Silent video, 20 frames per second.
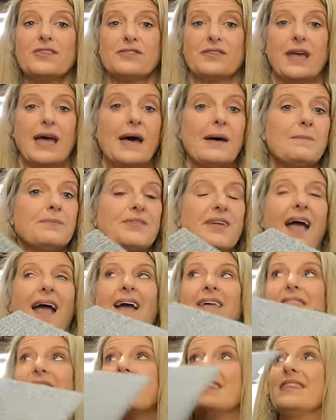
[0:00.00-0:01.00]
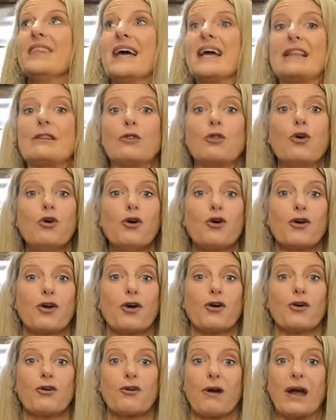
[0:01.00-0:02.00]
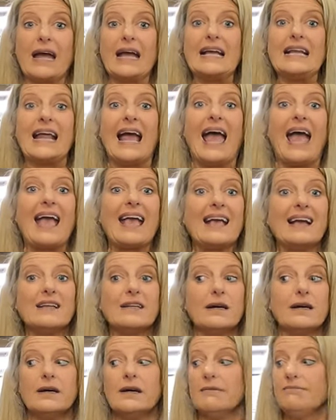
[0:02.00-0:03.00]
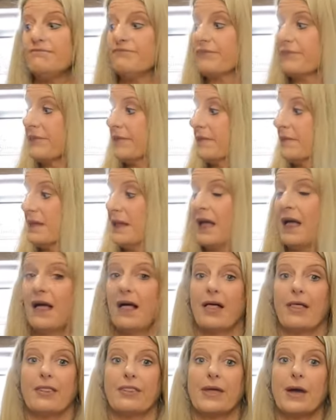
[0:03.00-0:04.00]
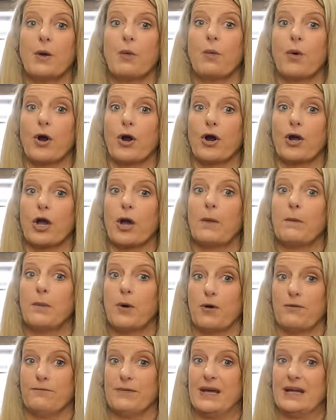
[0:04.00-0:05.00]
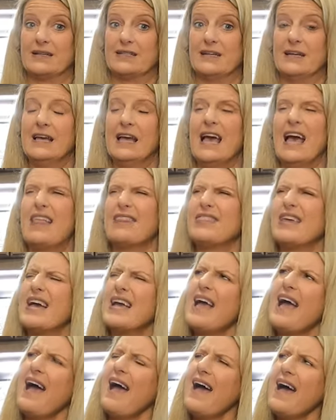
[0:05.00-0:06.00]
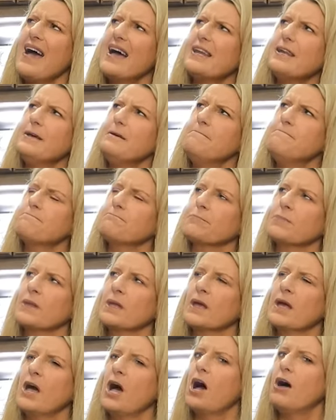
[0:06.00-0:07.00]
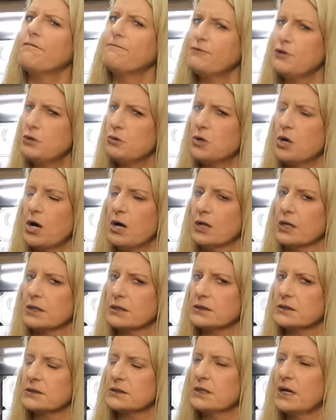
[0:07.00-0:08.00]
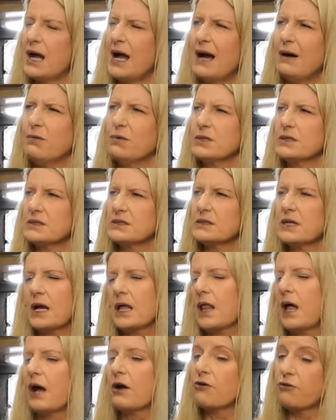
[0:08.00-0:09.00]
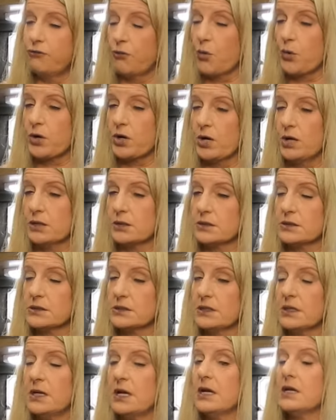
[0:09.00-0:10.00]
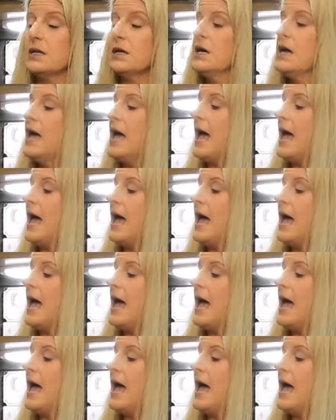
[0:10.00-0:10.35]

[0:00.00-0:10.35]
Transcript: the steps and then they look great and uh, they work perfect. They had a few colors. I want to say like four colors in it.